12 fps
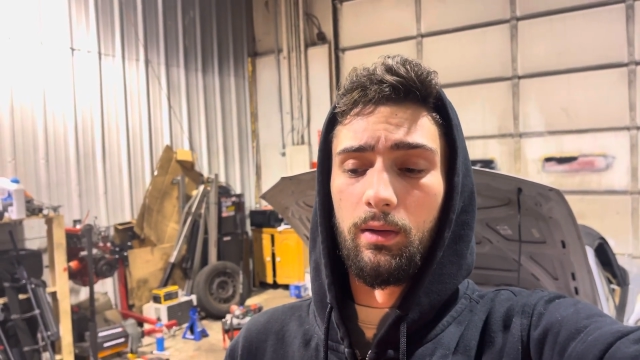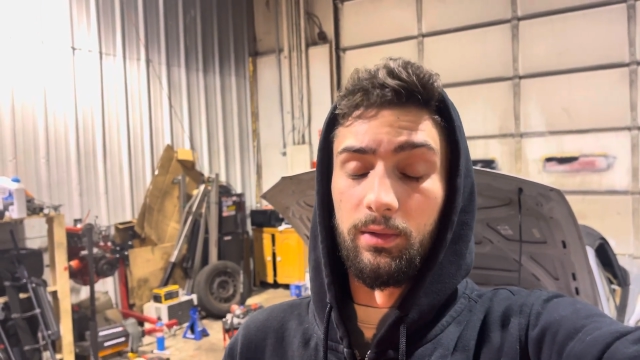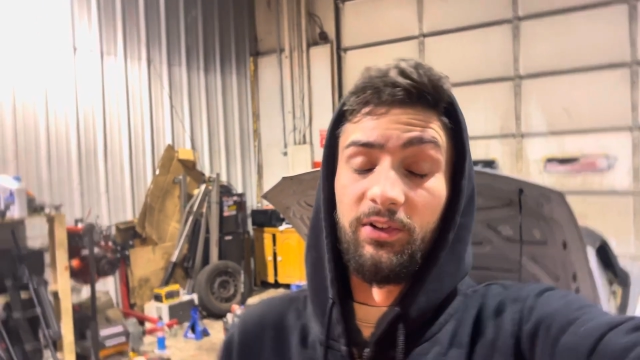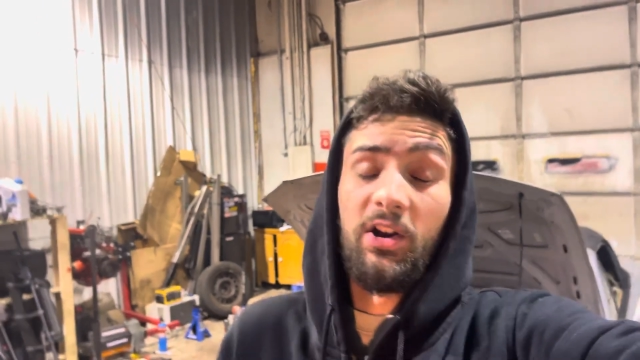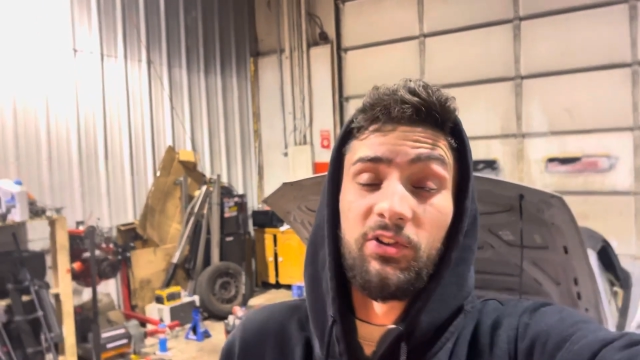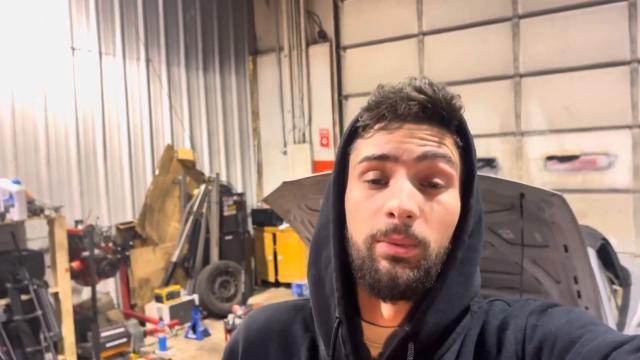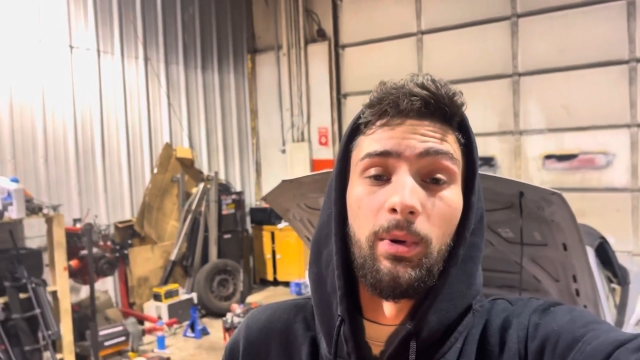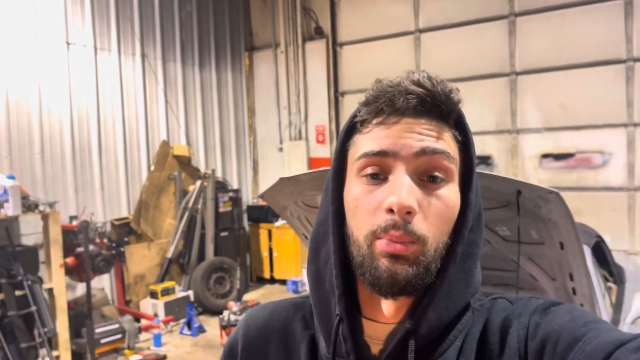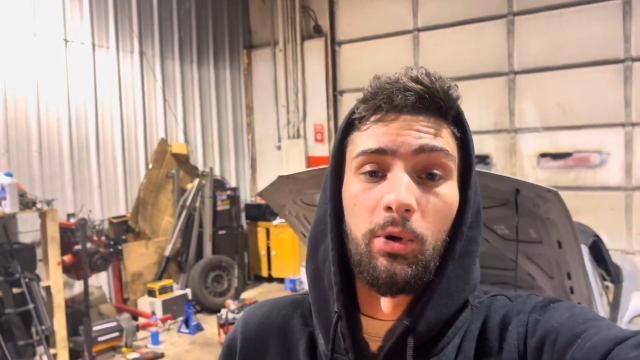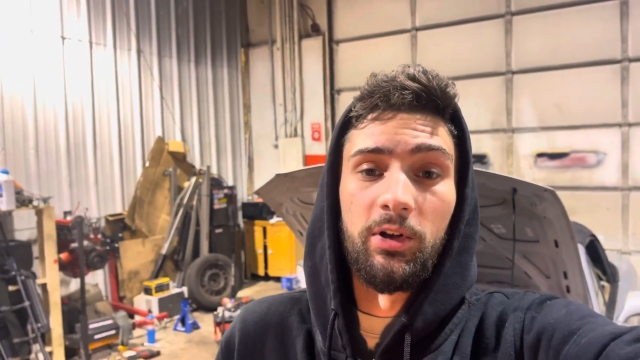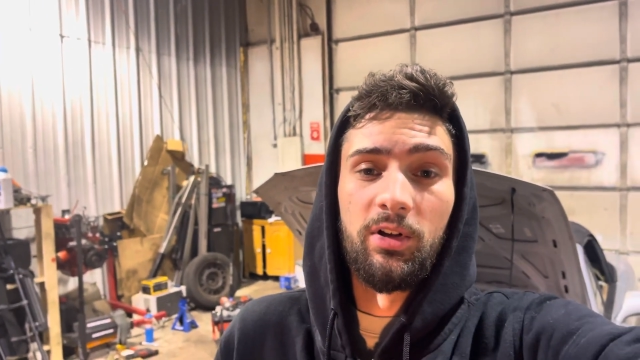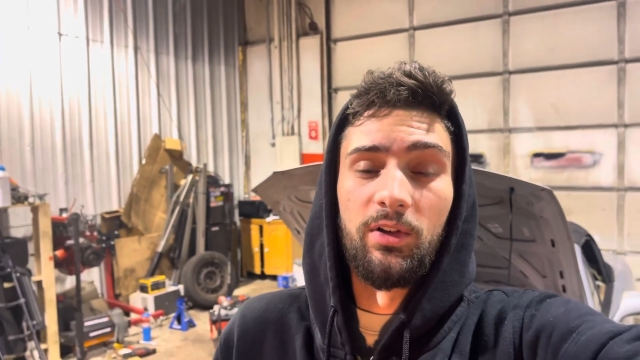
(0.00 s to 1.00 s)
it's actually been
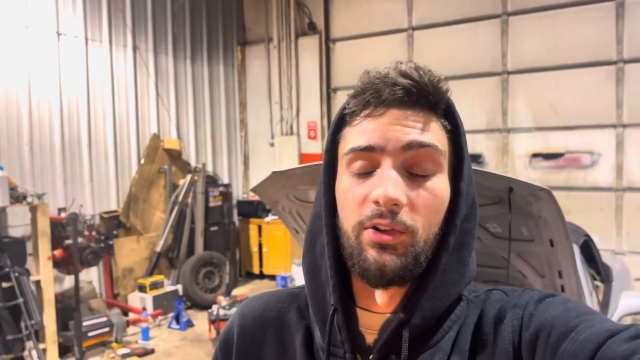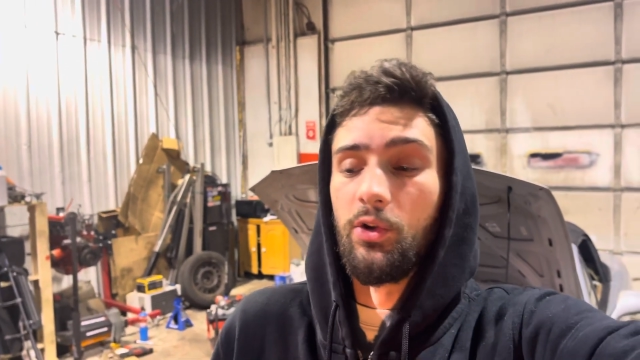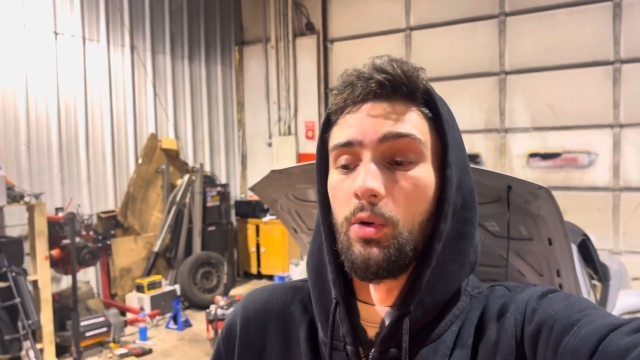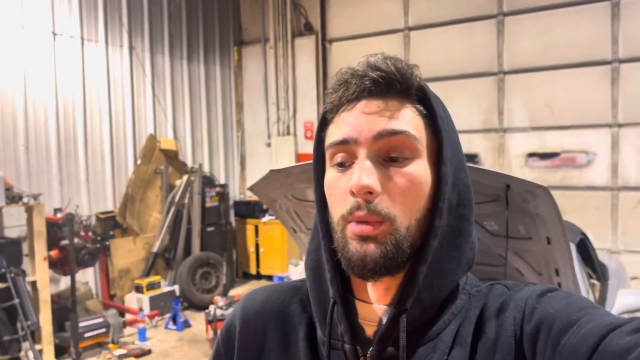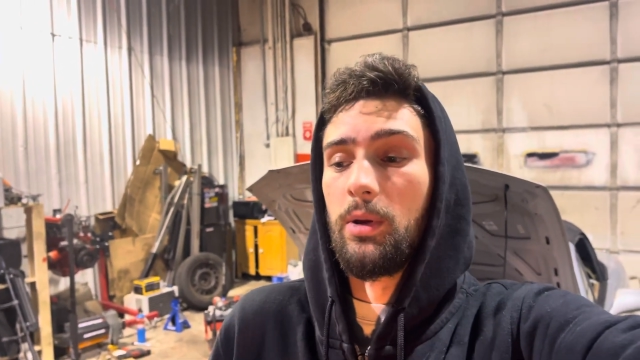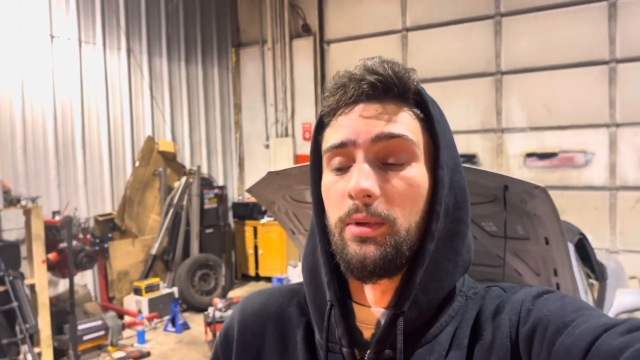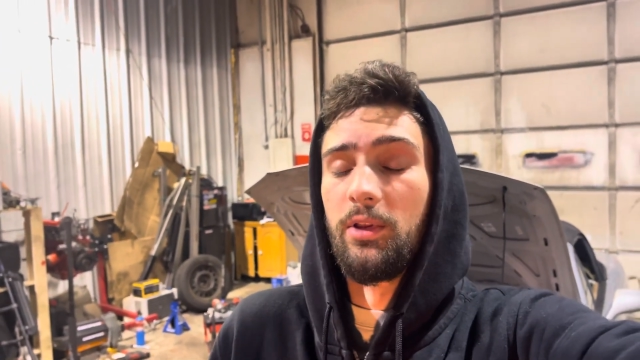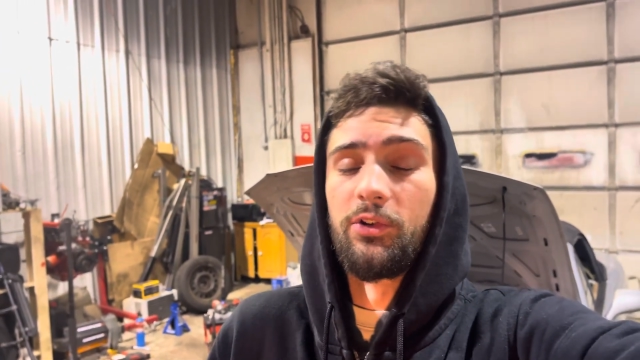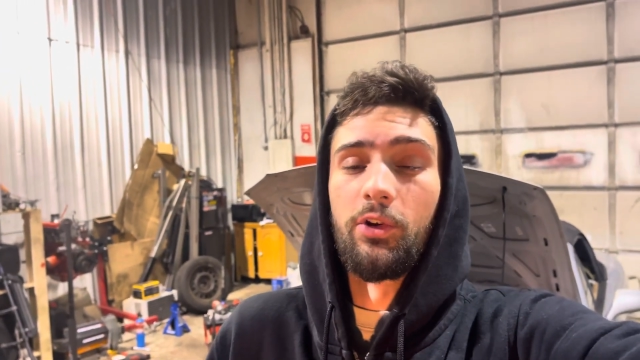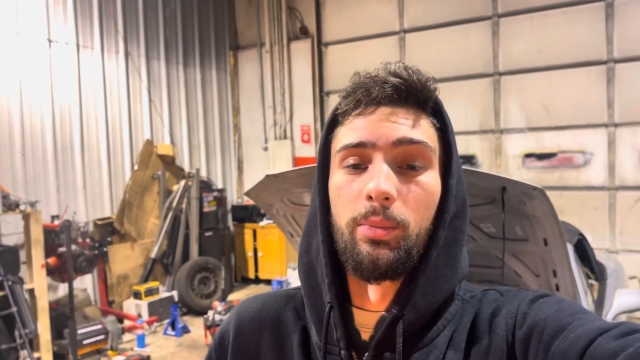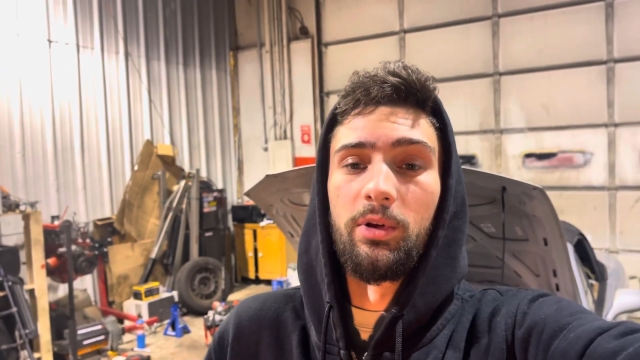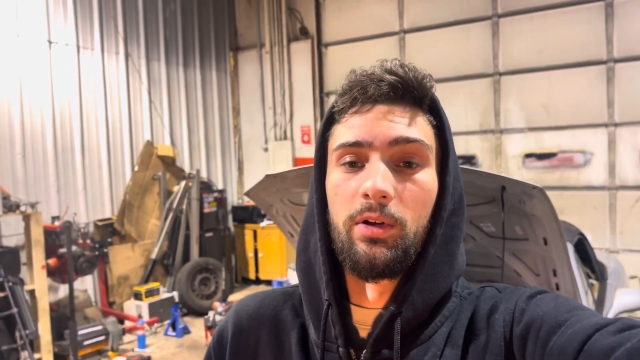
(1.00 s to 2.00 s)
pretty good. So maybe this
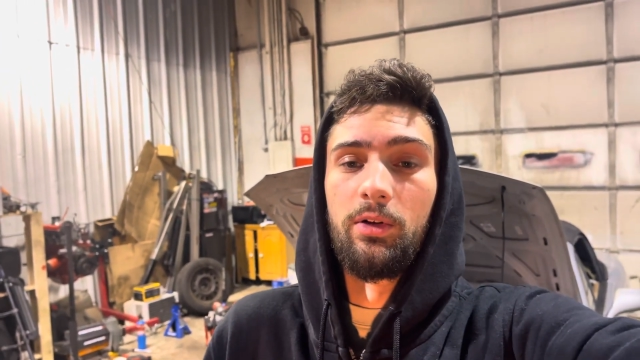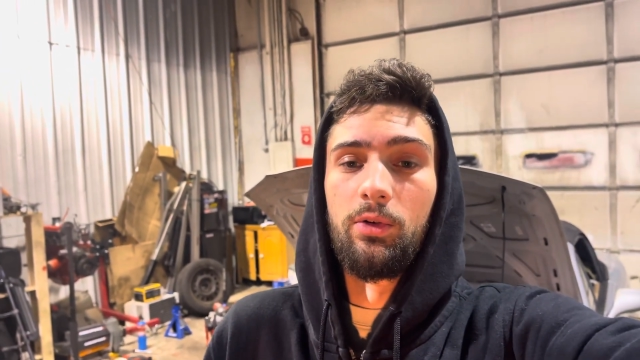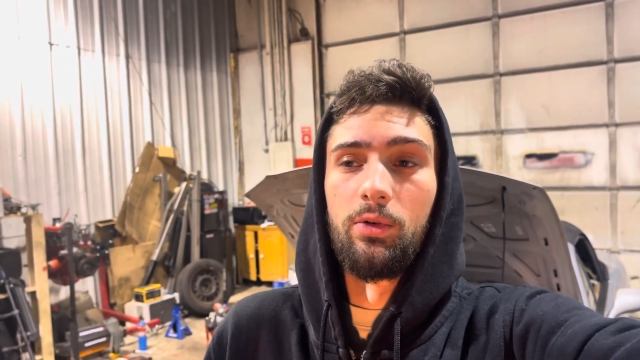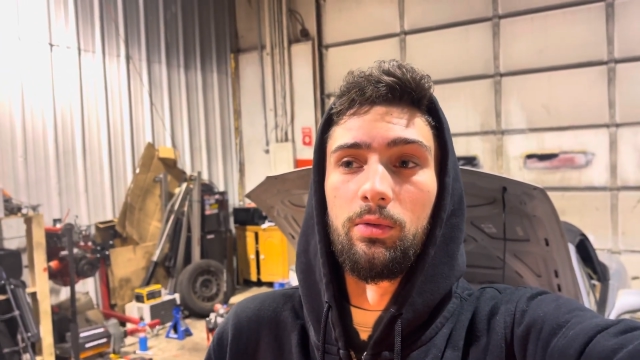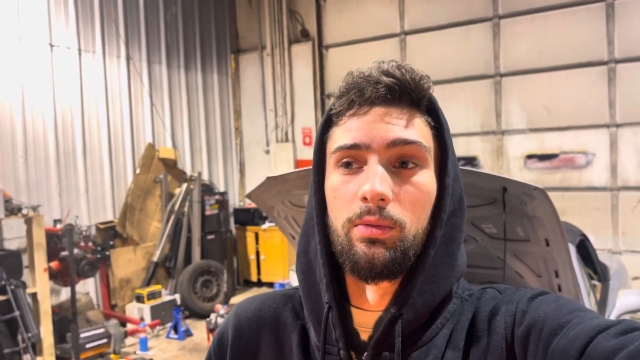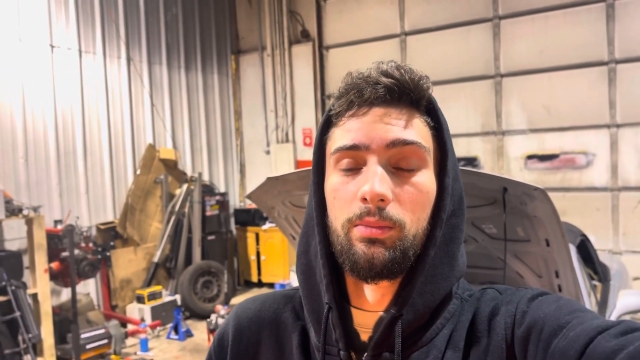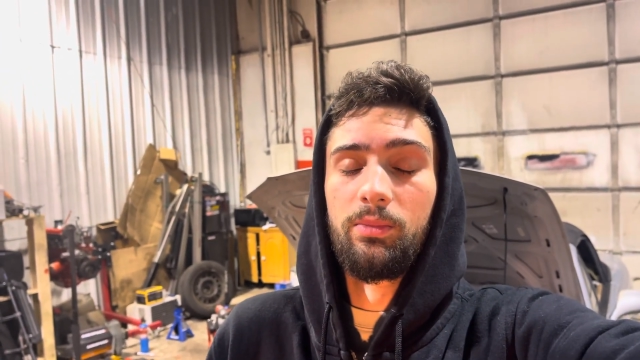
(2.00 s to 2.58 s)
could be a new